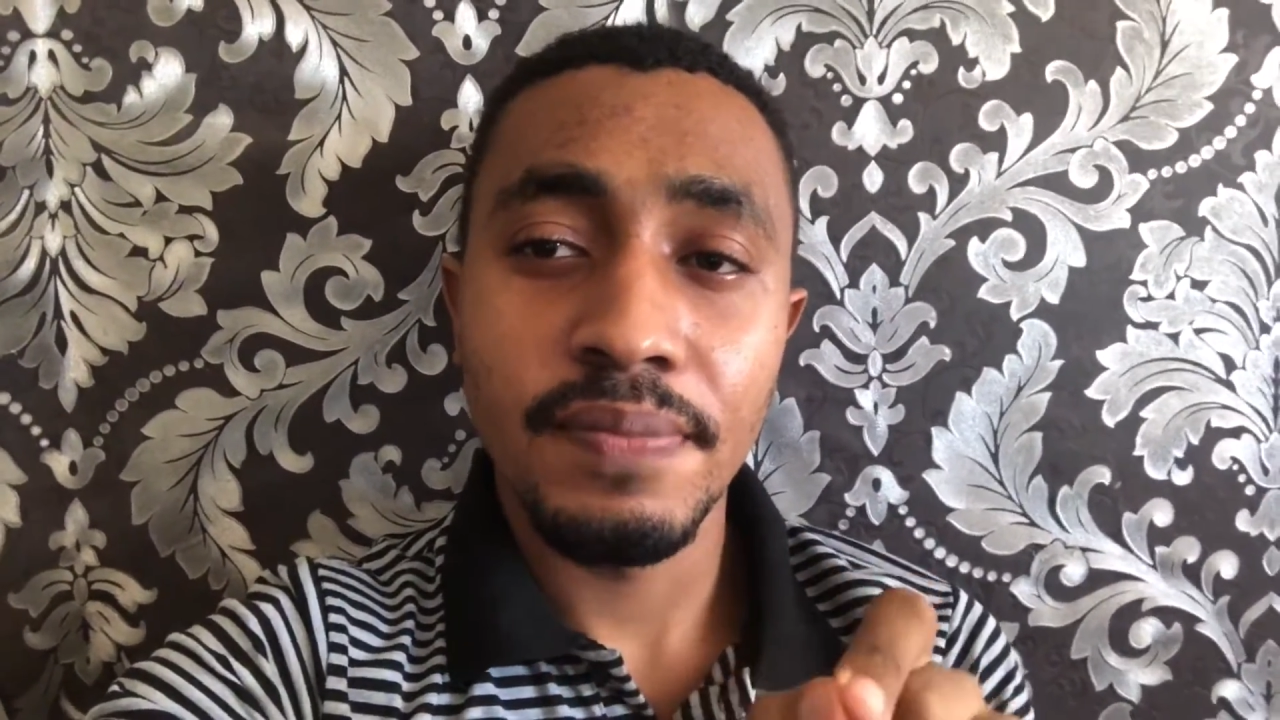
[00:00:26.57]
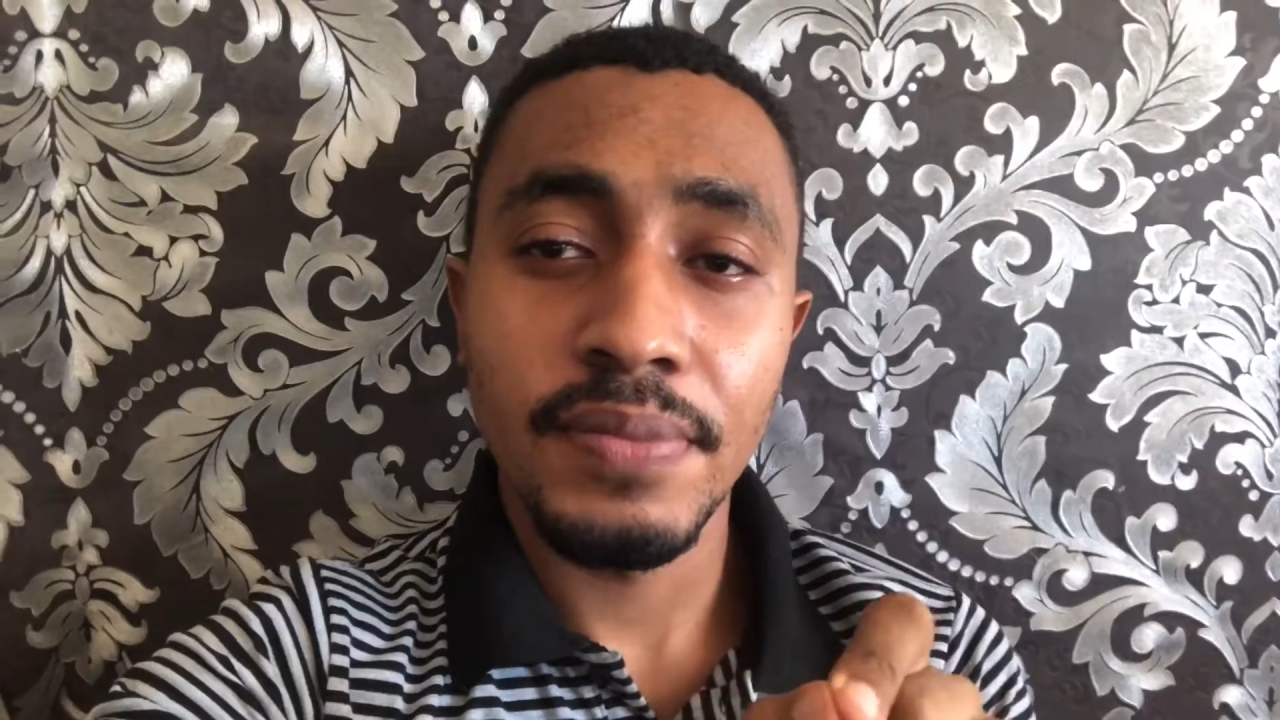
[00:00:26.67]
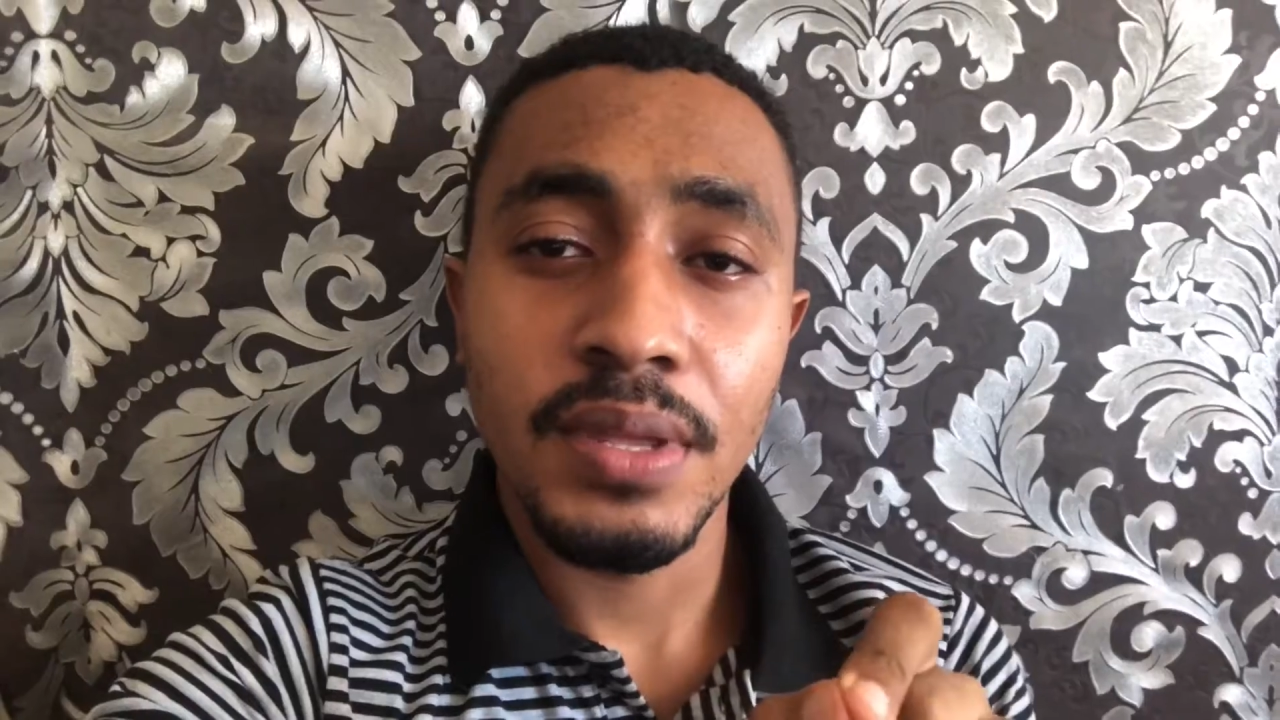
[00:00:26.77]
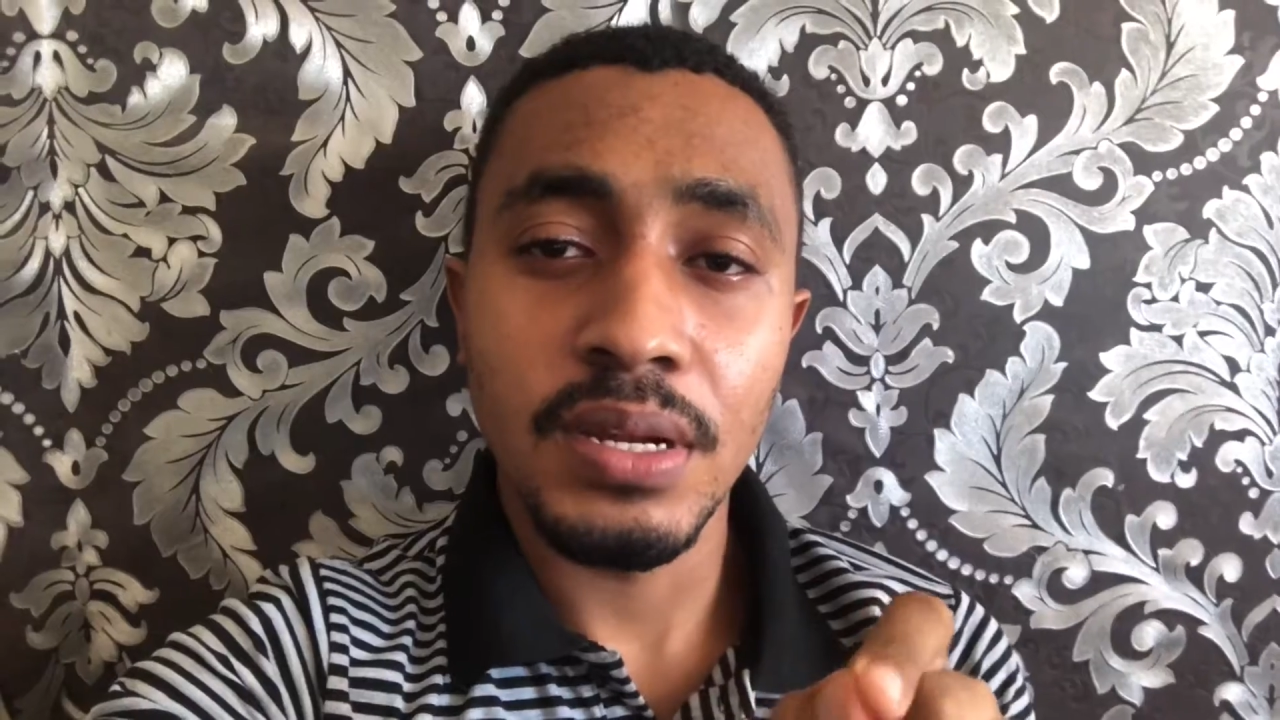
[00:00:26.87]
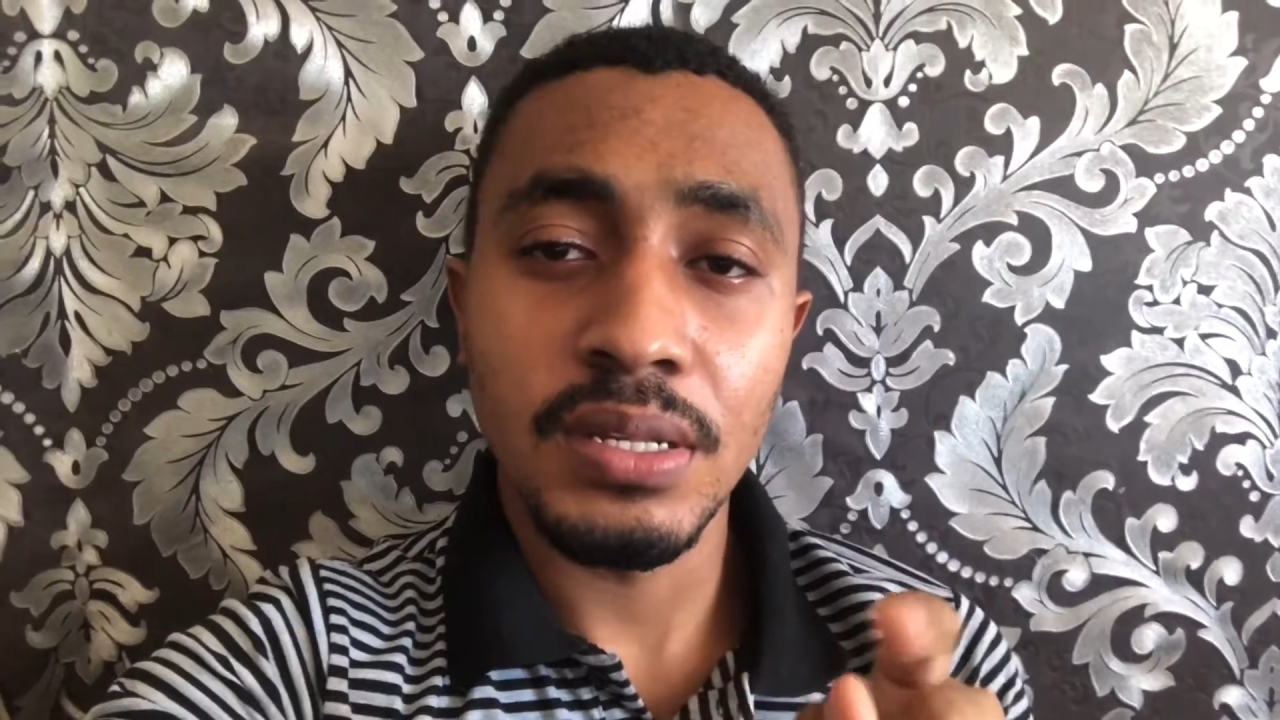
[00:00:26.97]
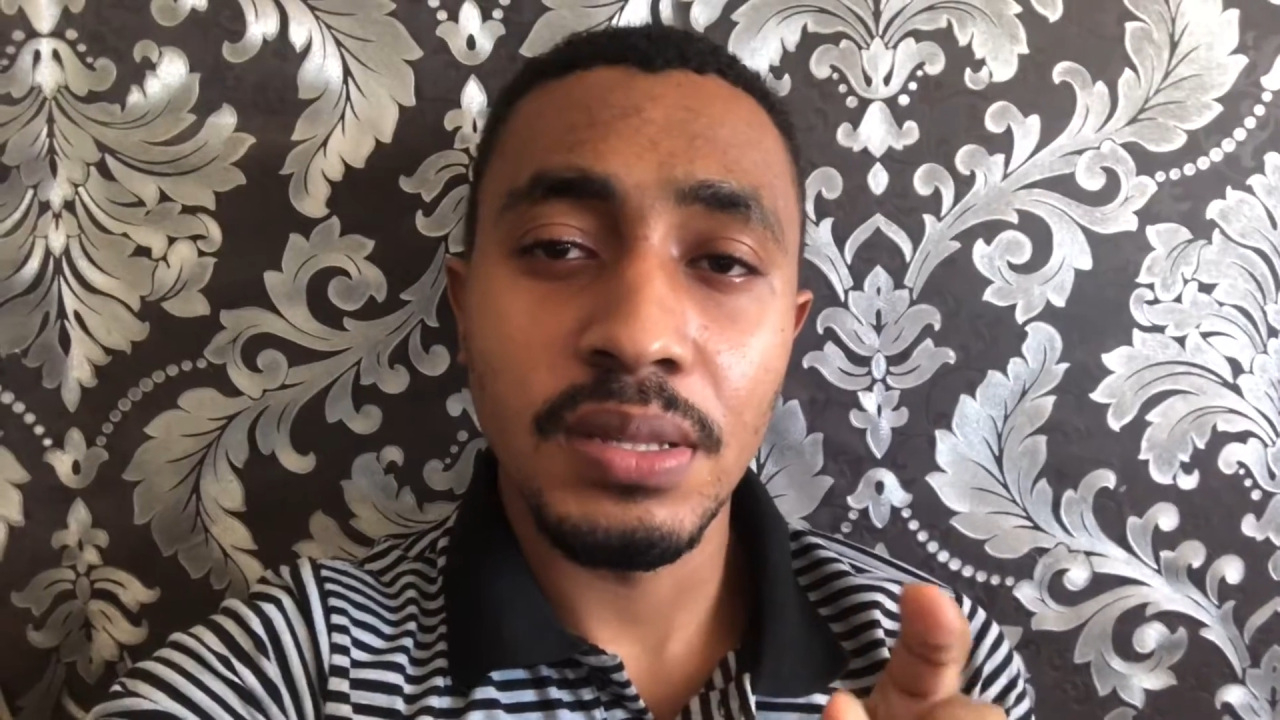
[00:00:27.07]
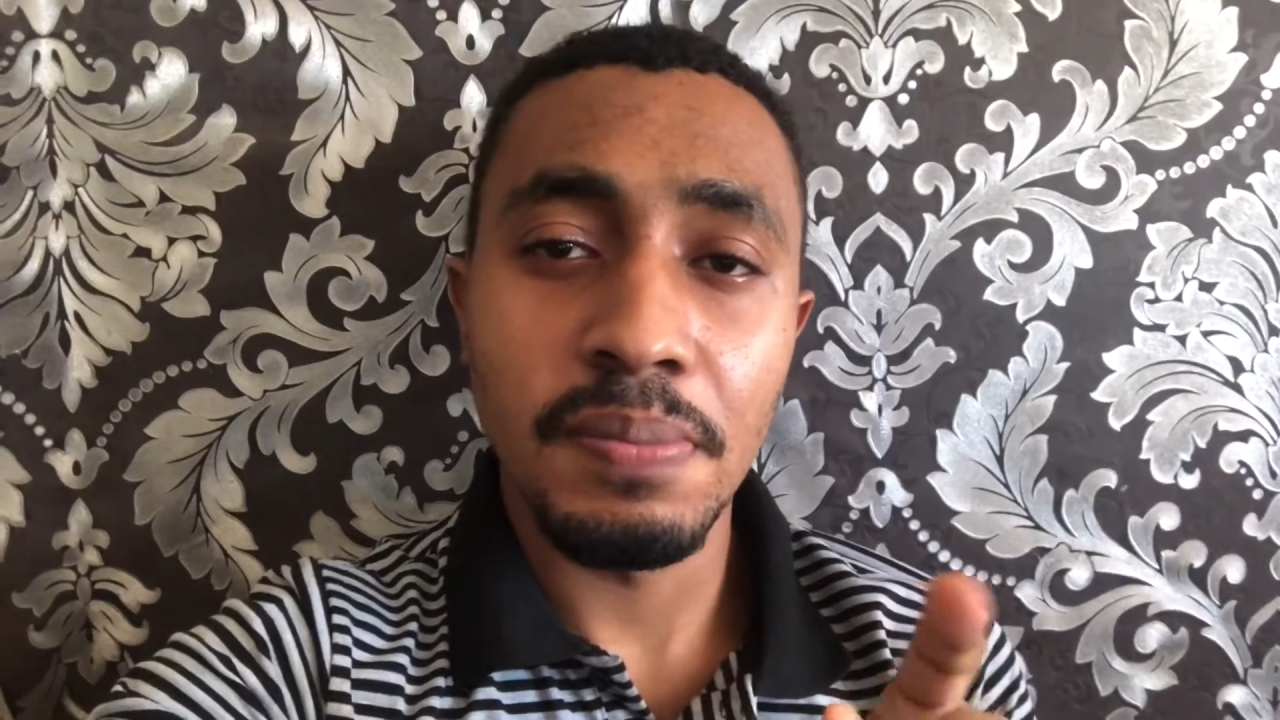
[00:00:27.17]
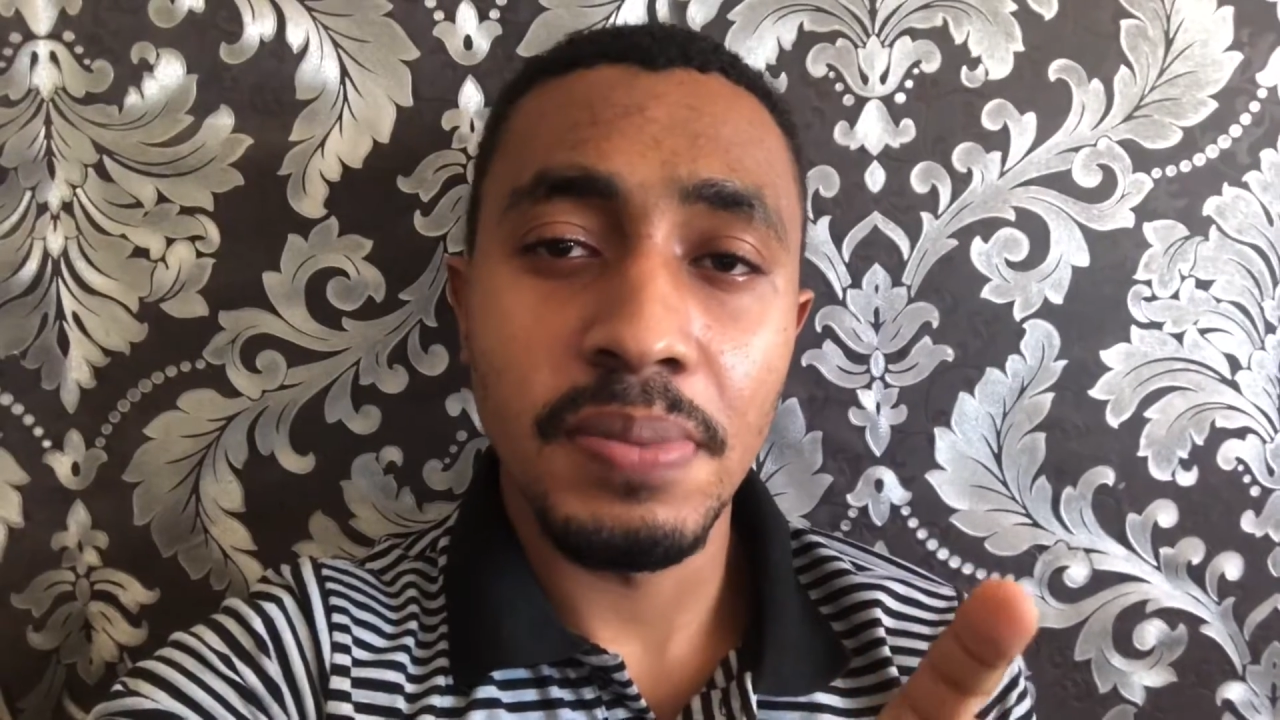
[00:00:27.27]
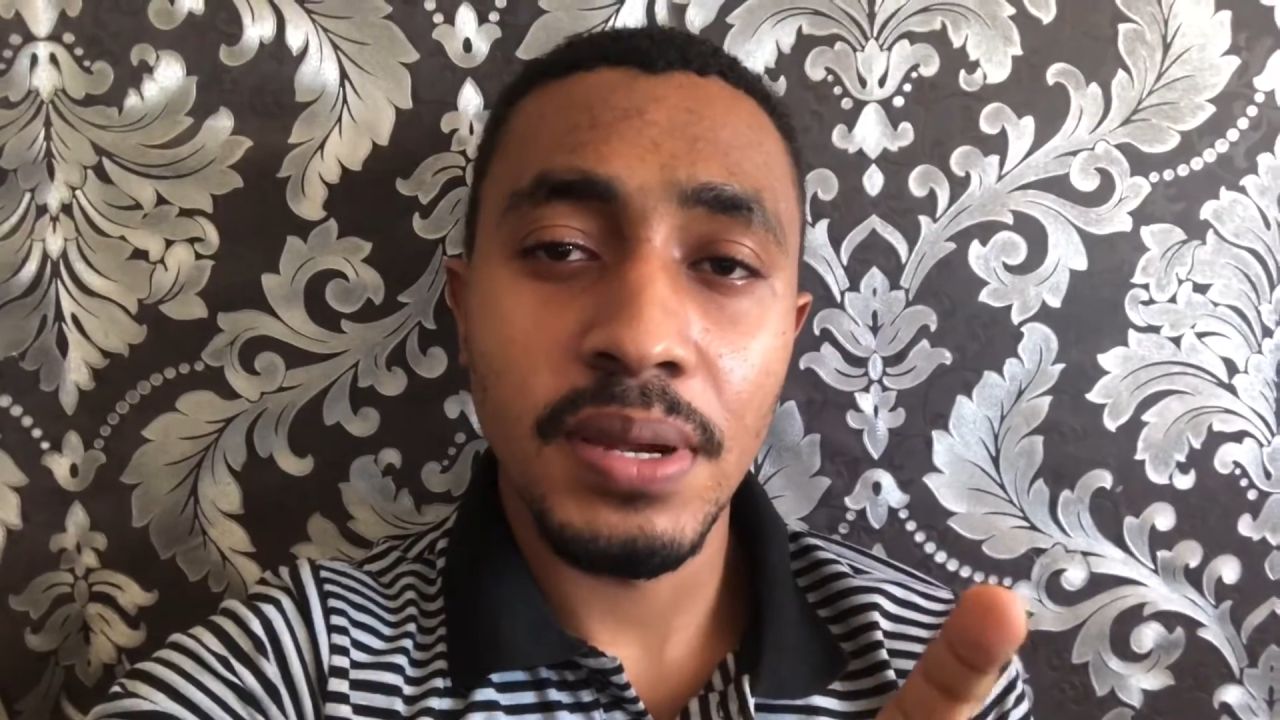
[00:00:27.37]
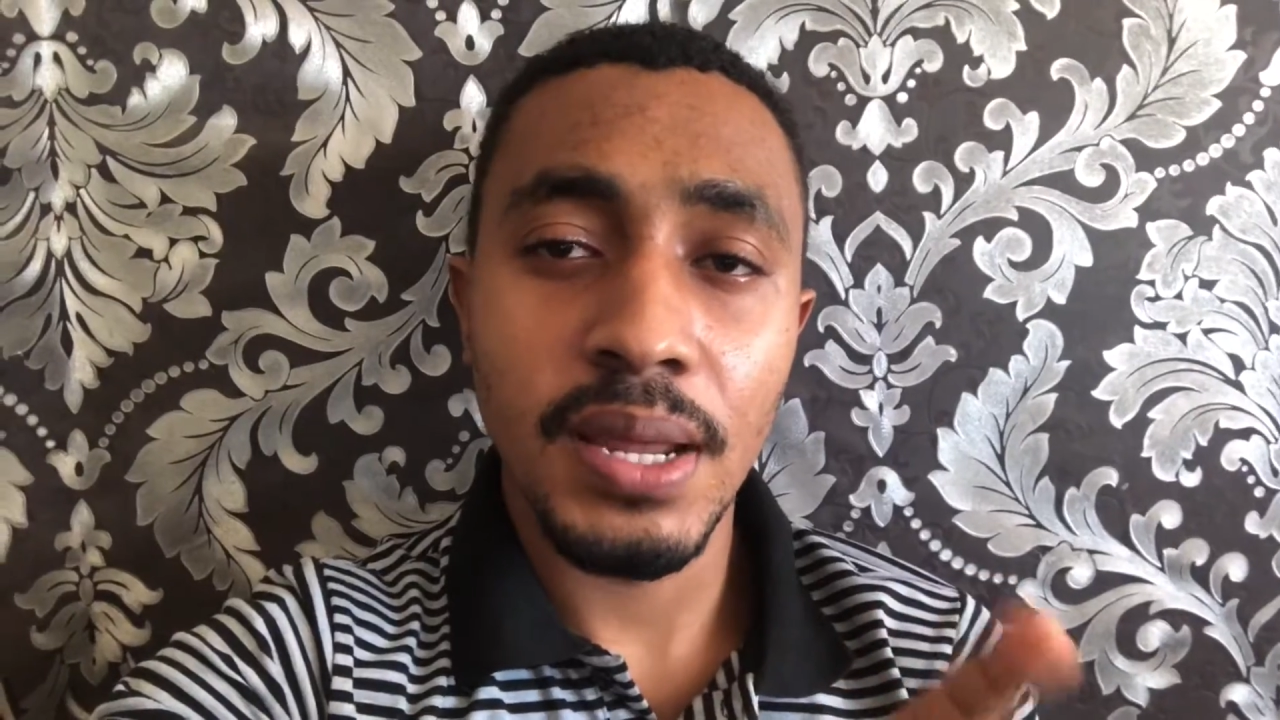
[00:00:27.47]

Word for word: click the bell